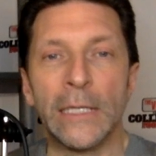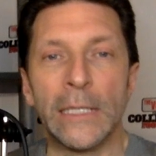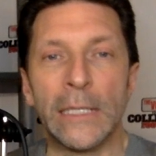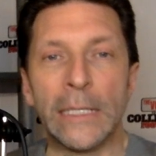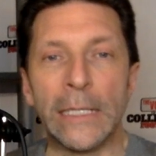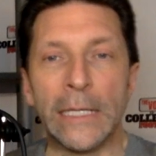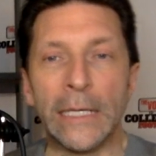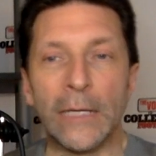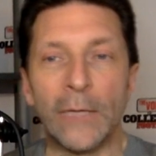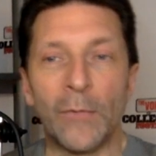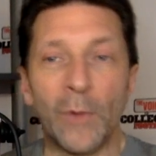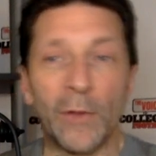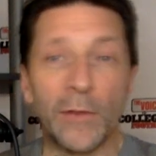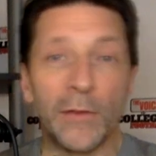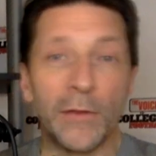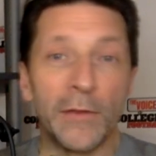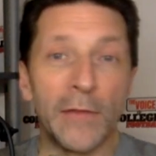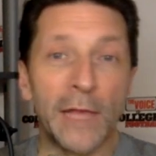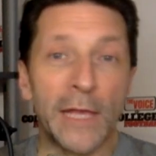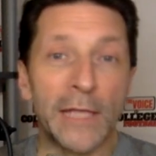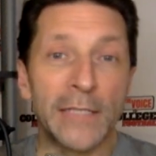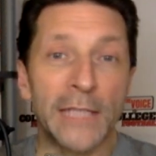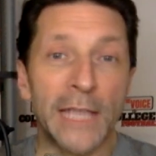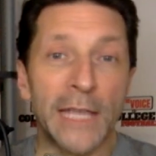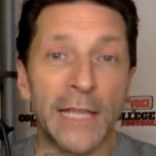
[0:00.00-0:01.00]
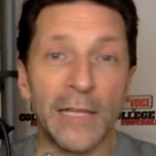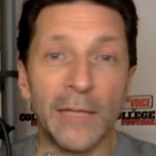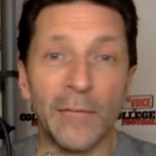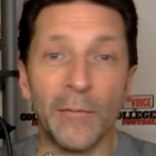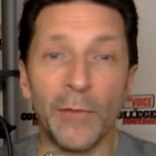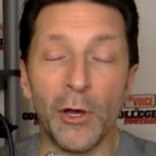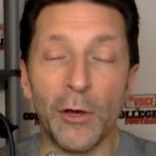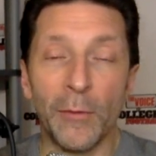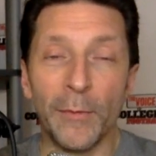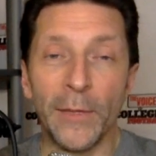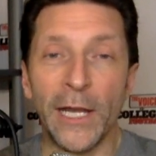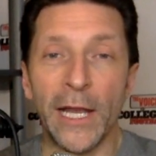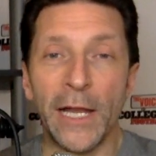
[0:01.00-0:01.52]
Whether that's Alan
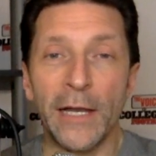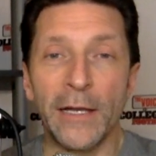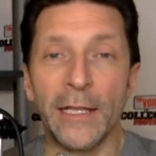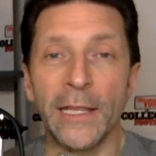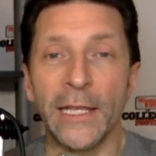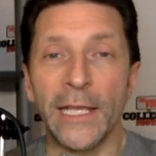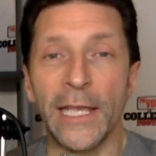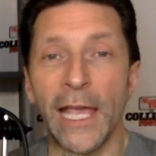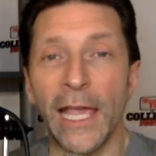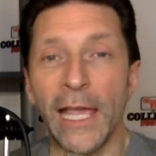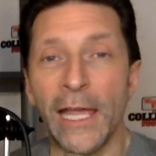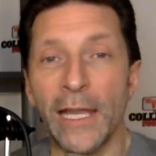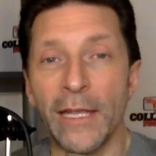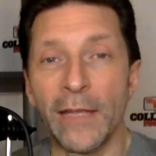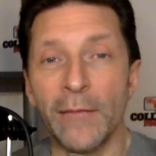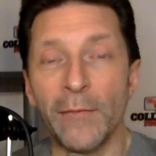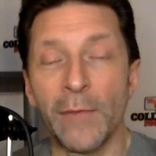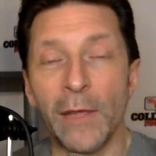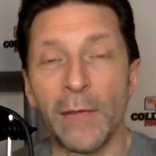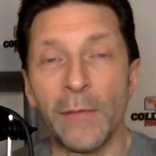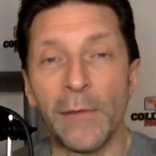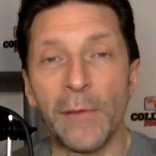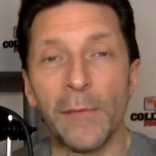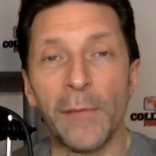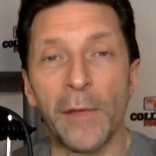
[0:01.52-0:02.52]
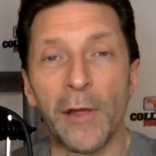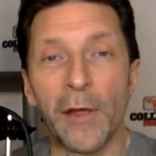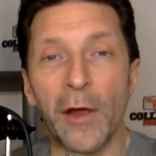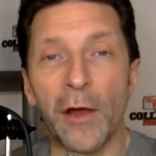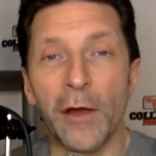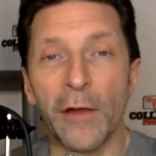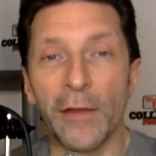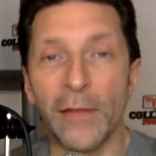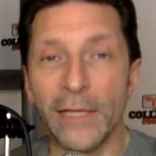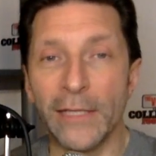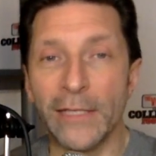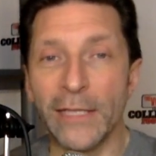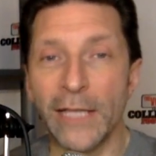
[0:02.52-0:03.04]
Bowman out of the gate and maybe
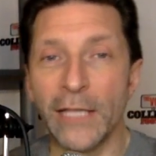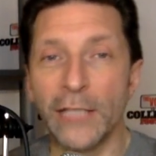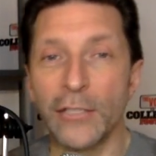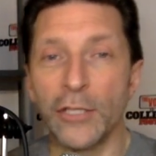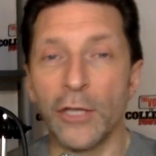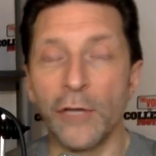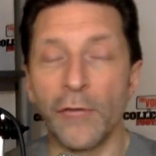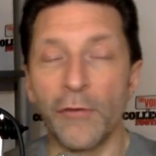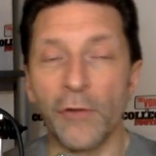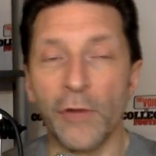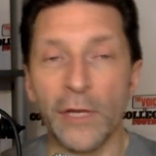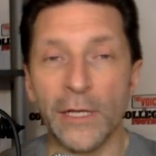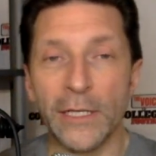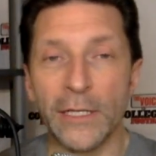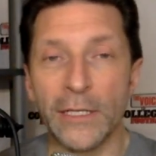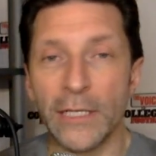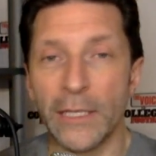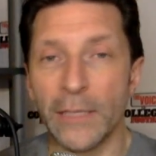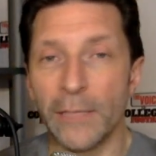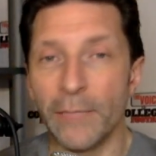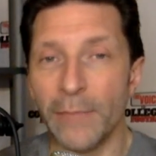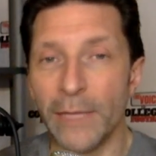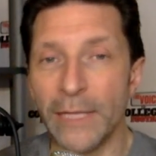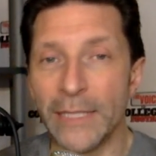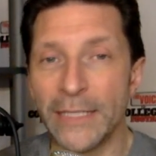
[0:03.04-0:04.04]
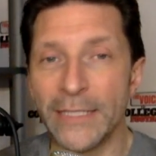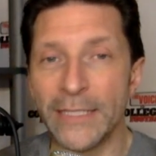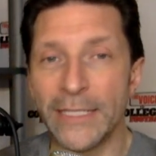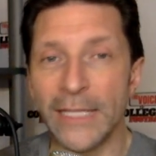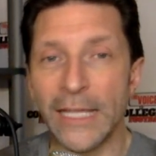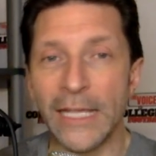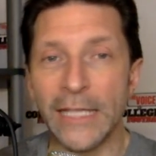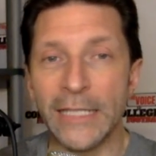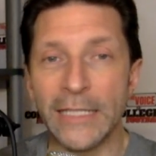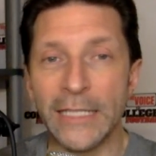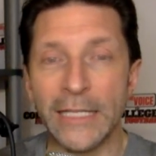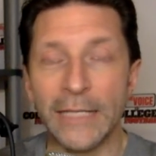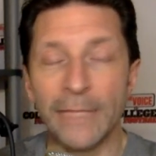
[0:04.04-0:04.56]
McCarthy takes over at
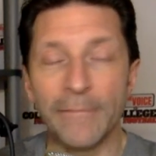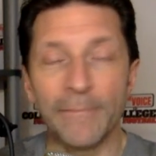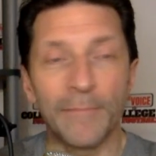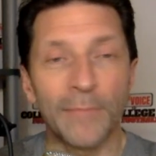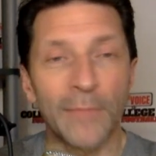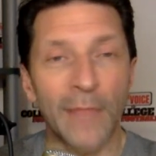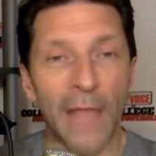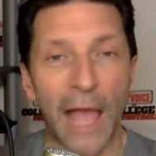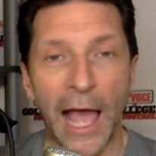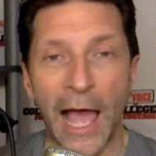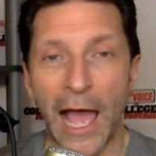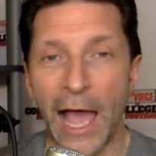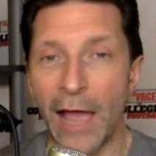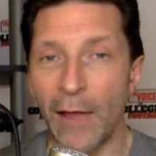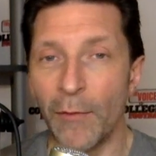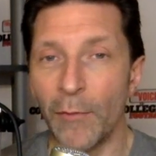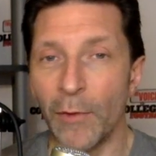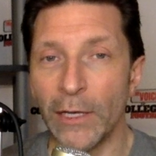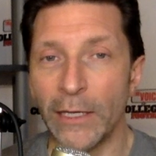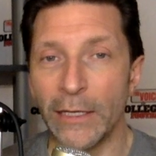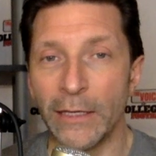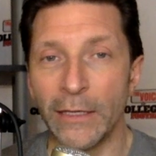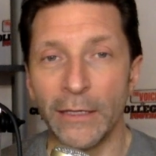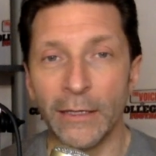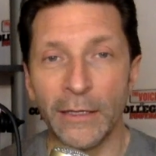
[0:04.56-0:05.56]
midseason, I would